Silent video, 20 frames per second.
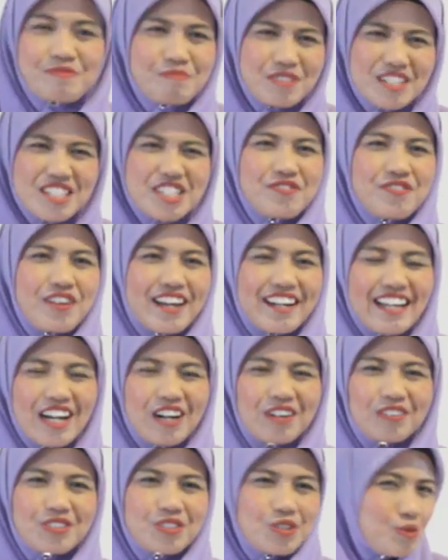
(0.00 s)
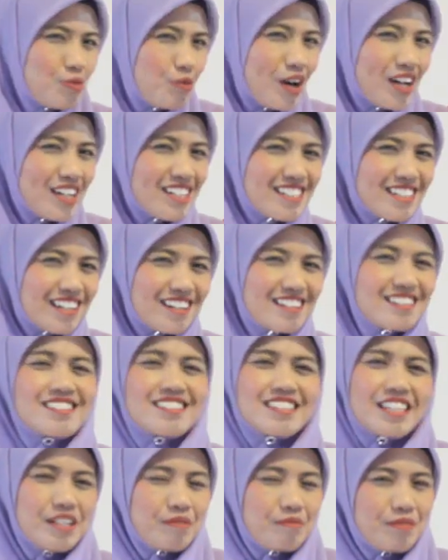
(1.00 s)
Please find out, what
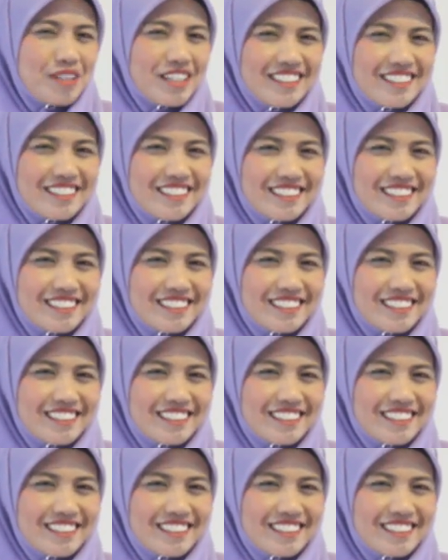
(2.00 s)
does it mean?